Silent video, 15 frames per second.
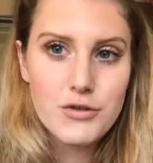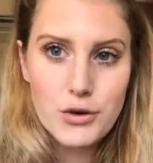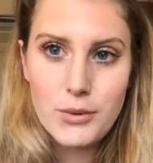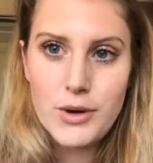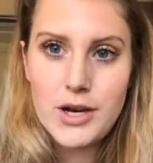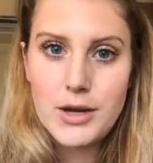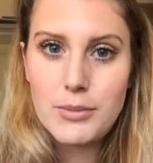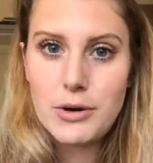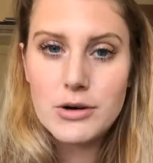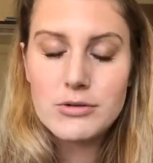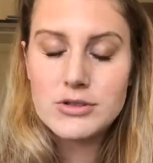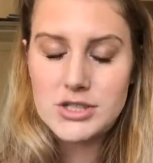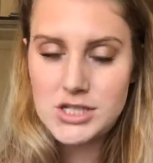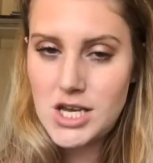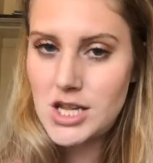for when I
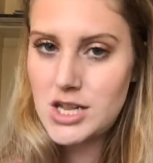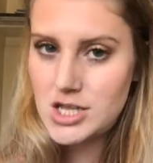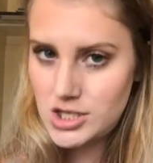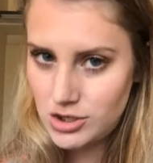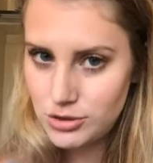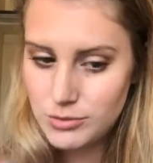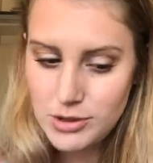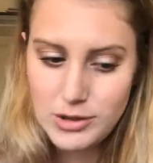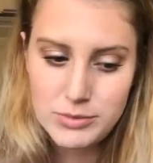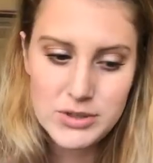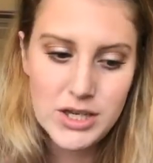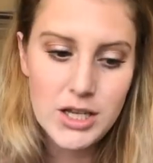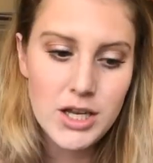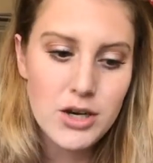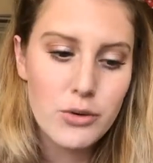post, and then you'll be
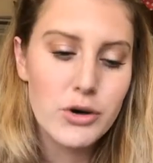updated.